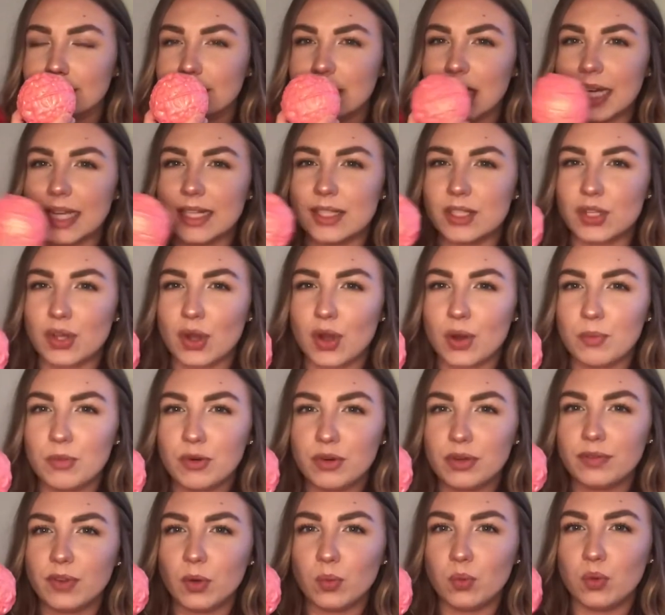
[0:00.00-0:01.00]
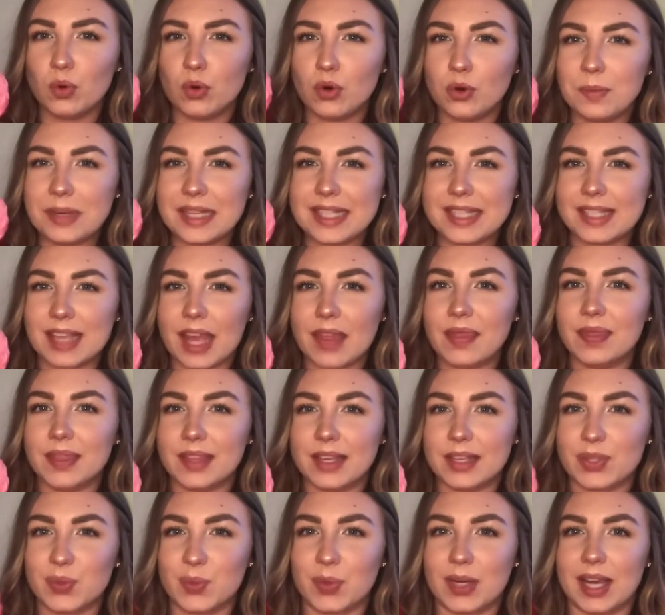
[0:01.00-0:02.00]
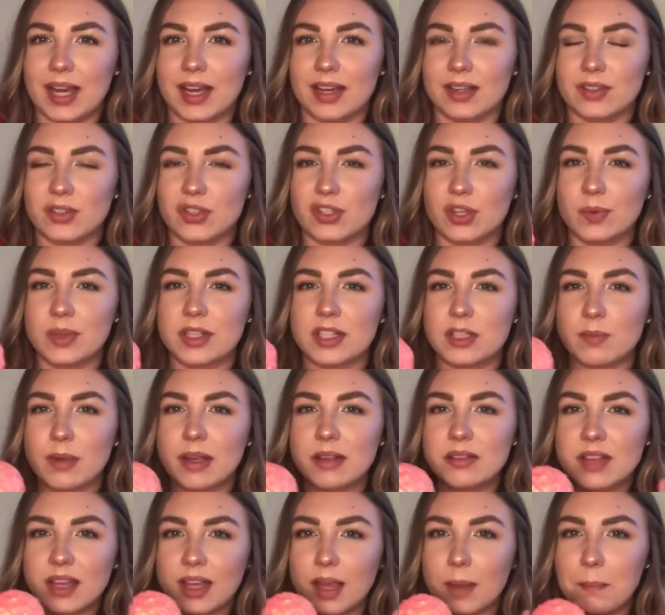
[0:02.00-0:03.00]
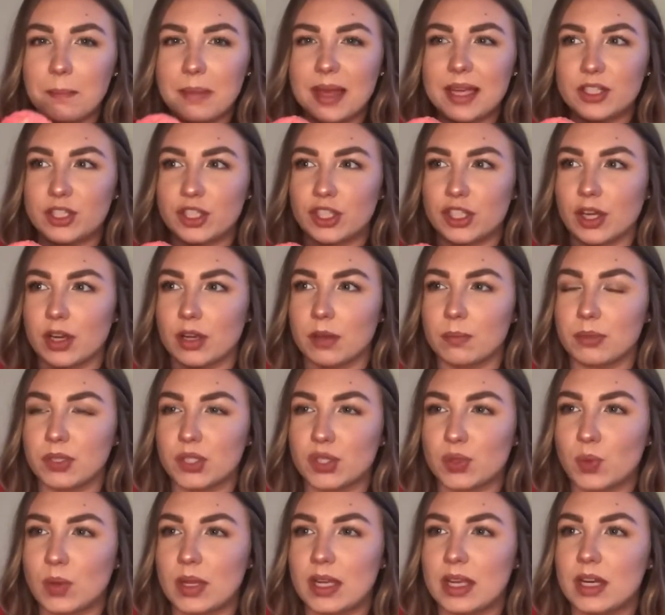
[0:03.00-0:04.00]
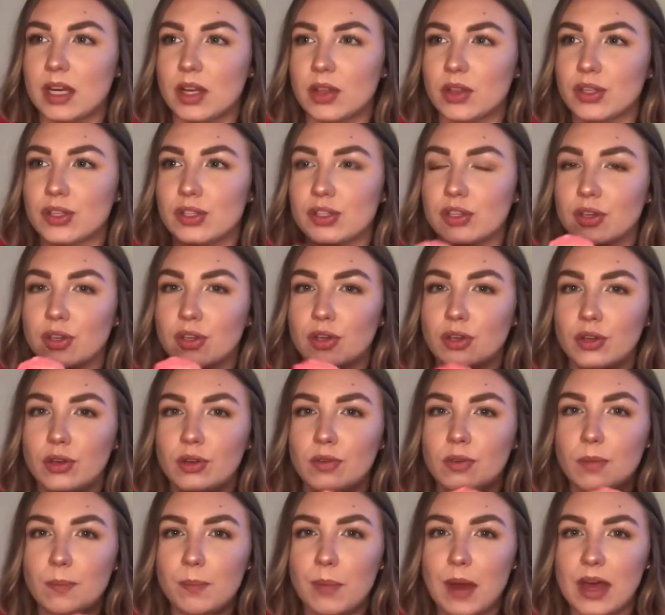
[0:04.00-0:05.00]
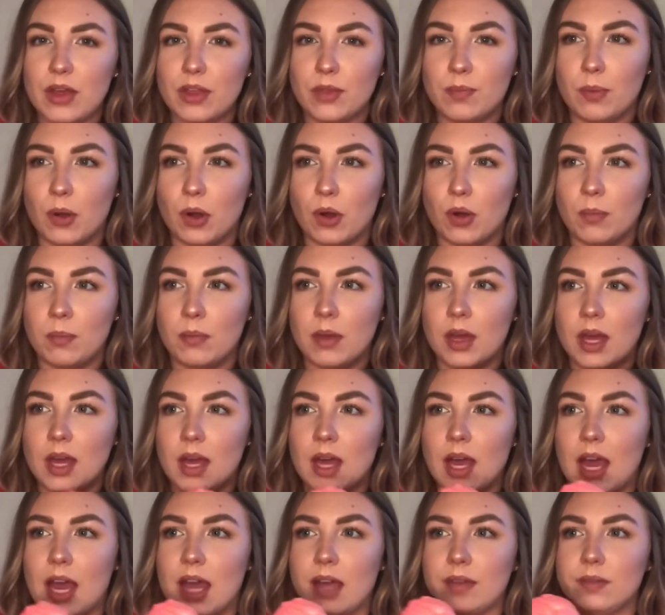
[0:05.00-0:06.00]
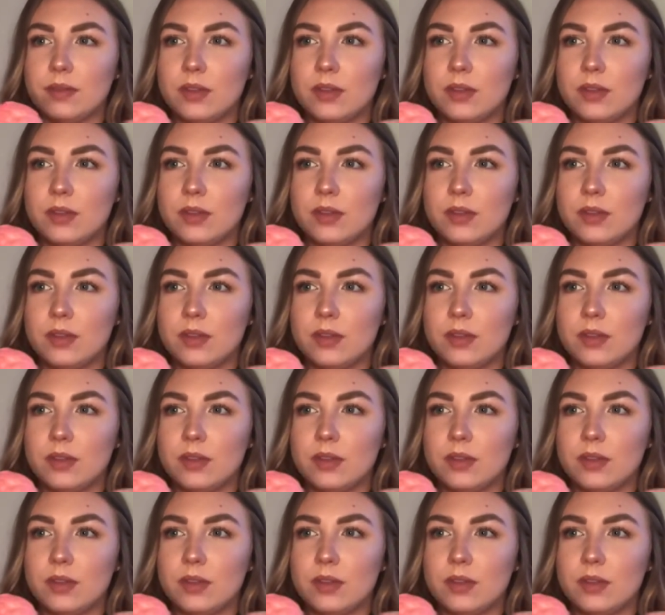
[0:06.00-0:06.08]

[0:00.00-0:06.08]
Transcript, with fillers: It's got more of a warmer scent this one has, so it smells like a mixture between the Sakura Bath Bomb and